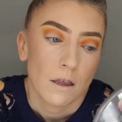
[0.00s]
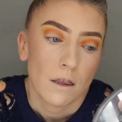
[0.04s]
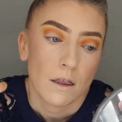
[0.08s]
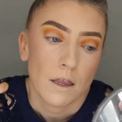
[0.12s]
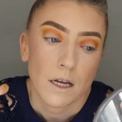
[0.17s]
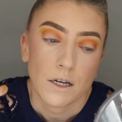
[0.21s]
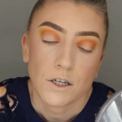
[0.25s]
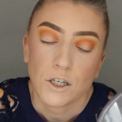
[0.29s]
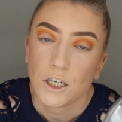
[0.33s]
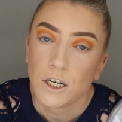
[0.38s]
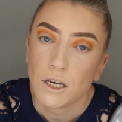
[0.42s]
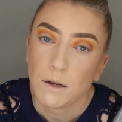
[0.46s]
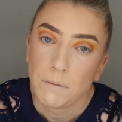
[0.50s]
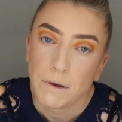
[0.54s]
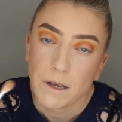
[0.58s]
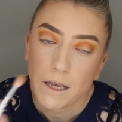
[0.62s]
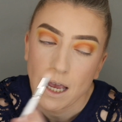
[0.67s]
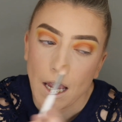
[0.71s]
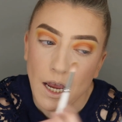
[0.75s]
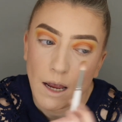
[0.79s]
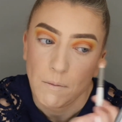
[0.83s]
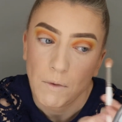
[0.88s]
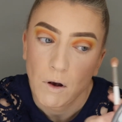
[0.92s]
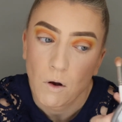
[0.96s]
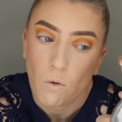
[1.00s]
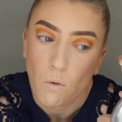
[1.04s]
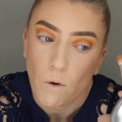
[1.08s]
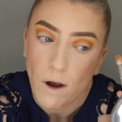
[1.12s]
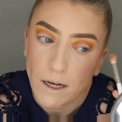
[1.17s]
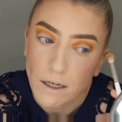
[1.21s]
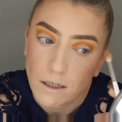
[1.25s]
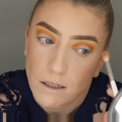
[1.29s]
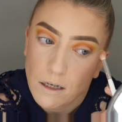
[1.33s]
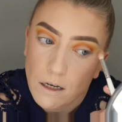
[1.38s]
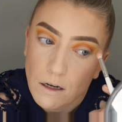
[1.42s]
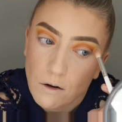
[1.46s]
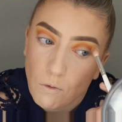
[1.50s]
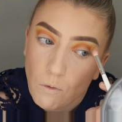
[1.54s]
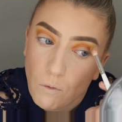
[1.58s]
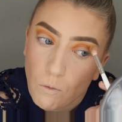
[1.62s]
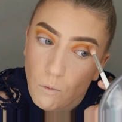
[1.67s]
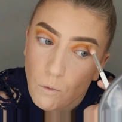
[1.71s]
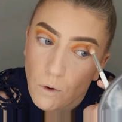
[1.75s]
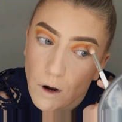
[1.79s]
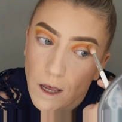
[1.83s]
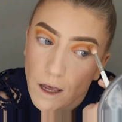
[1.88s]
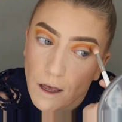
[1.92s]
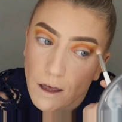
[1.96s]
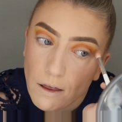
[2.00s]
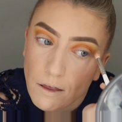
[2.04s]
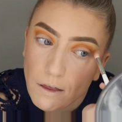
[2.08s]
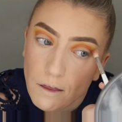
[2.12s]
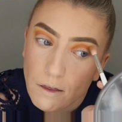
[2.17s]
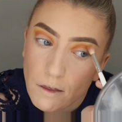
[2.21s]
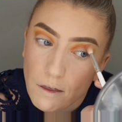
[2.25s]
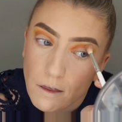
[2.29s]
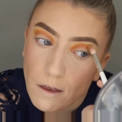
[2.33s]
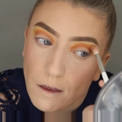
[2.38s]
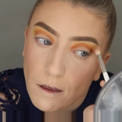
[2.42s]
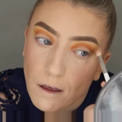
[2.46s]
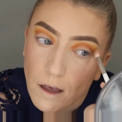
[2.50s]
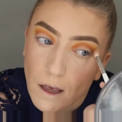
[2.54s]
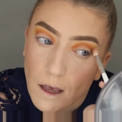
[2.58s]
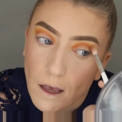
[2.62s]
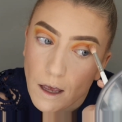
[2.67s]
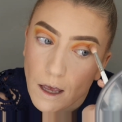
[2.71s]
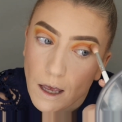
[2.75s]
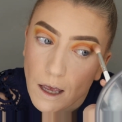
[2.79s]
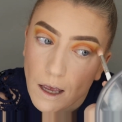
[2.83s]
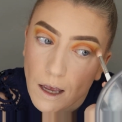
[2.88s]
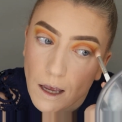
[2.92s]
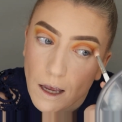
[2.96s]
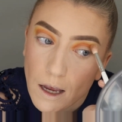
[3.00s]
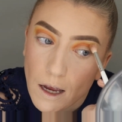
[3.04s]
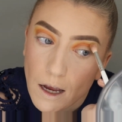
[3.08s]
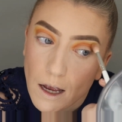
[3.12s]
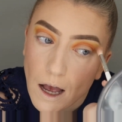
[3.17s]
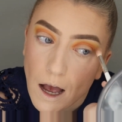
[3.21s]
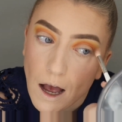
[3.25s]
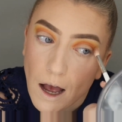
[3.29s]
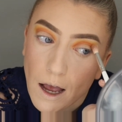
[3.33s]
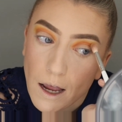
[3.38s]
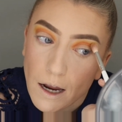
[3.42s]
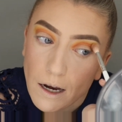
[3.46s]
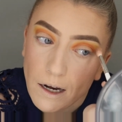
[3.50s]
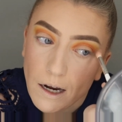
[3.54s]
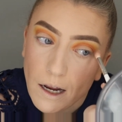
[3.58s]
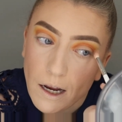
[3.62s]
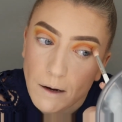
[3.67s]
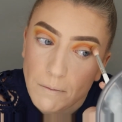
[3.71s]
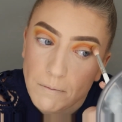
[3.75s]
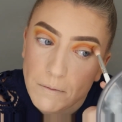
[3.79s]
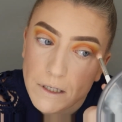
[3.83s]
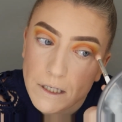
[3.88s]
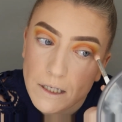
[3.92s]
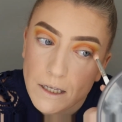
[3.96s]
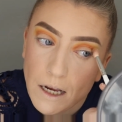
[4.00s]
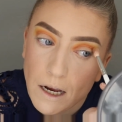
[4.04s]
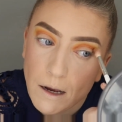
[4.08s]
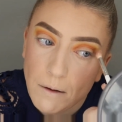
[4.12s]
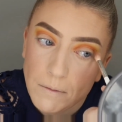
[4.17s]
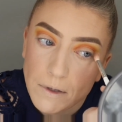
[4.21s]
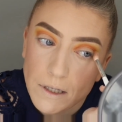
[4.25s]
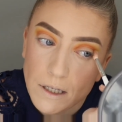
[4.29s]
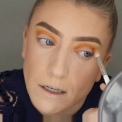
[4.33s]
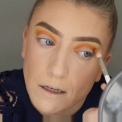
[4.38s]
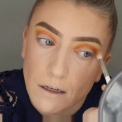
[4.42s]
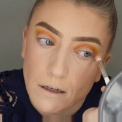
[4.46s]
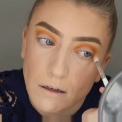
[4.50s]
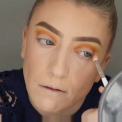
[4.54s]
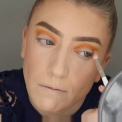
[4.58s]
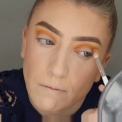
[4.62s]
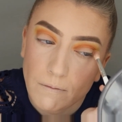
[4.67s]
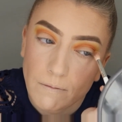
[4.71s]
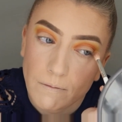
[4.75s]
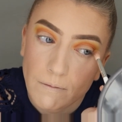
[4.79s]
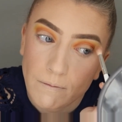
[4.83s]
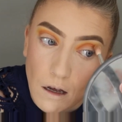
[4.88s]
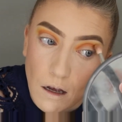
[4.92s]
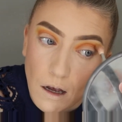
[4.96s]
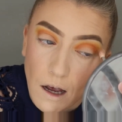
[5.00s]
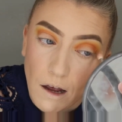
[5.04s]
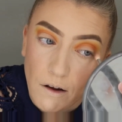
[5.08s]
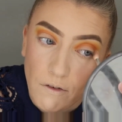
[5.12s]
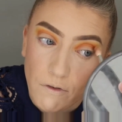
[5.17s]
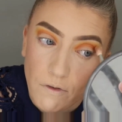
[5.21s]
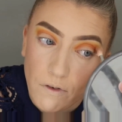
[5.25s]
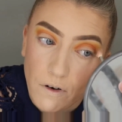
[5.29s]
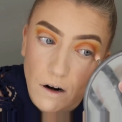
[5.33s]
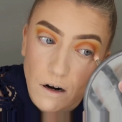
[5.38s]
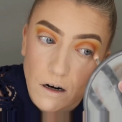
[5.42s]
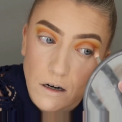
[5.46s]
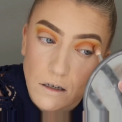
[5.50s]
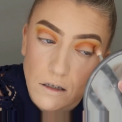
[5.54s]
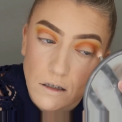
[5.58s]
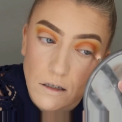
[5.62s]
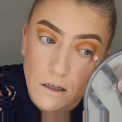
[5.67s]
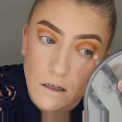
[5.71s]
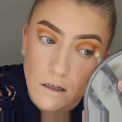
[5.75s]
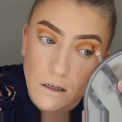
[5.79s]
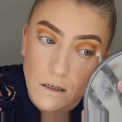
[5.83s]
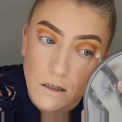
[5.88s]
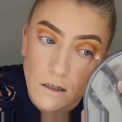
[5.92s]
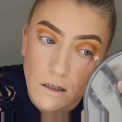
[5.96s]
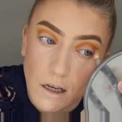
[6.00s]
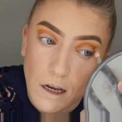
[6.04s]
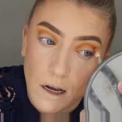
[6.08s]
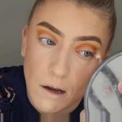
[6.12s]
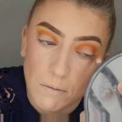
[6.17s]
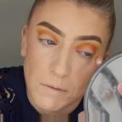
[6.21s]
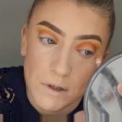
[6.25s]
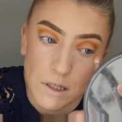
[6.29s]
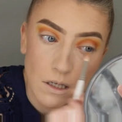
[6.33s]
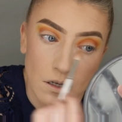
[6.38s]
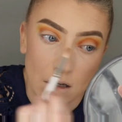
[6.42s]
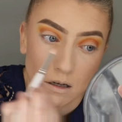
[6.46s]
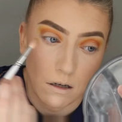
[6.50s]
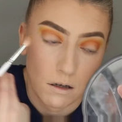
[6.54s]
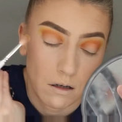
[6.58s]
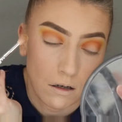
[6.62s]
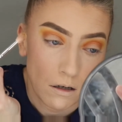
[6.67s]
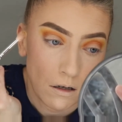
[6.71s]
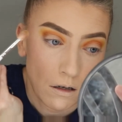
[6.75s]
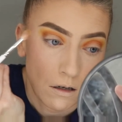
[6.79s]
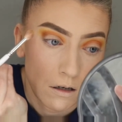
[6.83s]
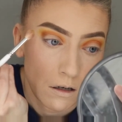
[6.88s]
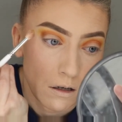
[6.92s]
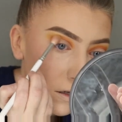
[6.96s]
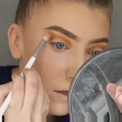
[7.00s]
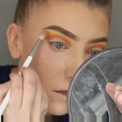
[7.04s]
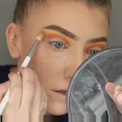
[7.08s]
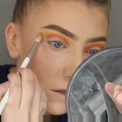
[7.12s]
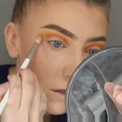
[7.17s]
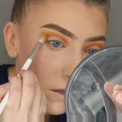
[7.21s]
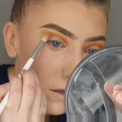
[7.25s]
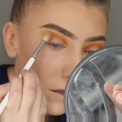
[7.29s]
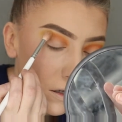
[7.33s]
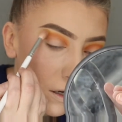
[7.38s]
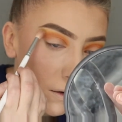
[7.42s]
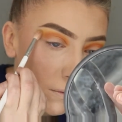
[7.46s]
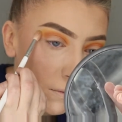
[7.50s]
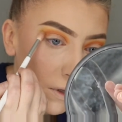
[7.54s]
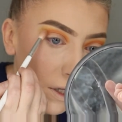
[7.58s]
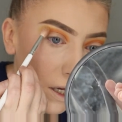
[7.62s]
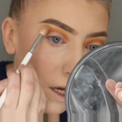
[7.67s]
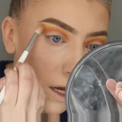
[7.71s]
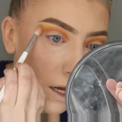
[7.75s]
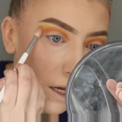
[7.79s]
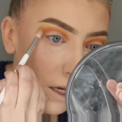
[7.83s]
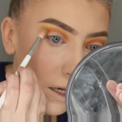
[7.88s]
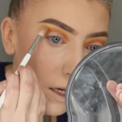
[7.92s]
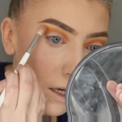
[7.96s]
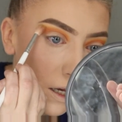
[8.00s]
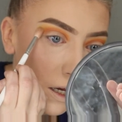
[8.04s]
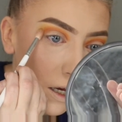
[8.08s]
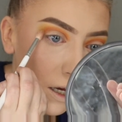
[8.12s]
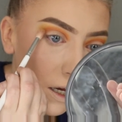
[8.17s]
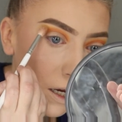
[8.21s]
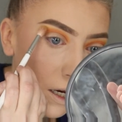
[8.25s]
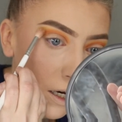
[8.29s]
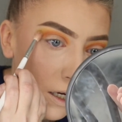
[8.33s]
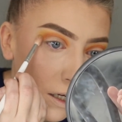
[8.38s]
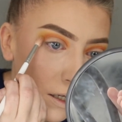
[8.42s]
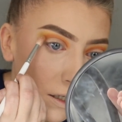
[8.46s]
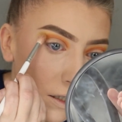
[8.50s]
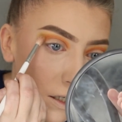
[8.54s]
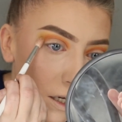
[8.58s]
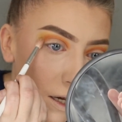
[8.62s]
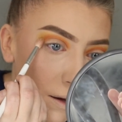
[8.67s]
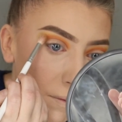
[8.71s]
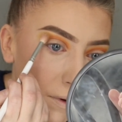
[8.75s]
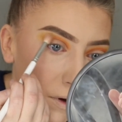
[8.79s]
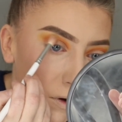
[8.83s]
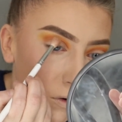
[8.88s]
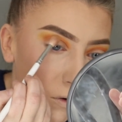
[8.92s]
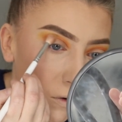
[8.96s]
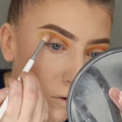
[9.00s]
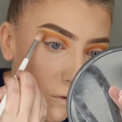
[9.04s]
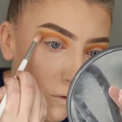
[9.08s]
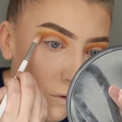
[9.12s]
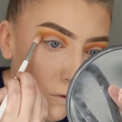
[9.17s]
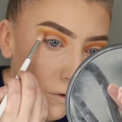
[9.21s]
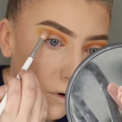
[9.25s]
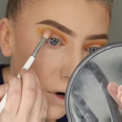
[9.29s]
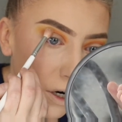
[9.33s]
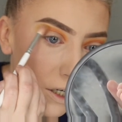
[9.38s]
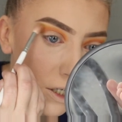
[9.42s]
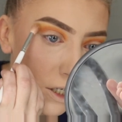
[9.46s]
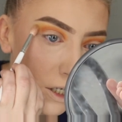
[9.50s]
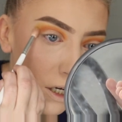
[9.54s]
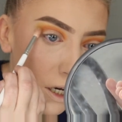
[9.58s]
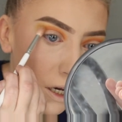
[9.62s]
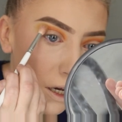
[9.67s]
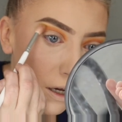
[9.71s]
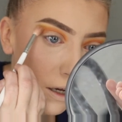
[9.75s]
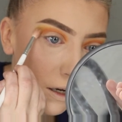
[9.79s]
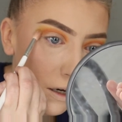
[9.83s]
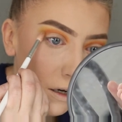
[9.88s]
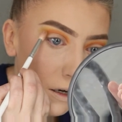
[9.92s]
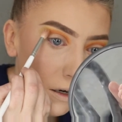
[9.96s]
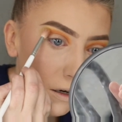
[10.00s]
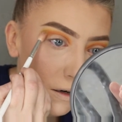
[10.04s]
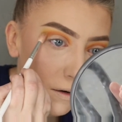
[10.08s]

that she became acquainted with a guy named Samson. At first, Samson seemed like any typical rich kid,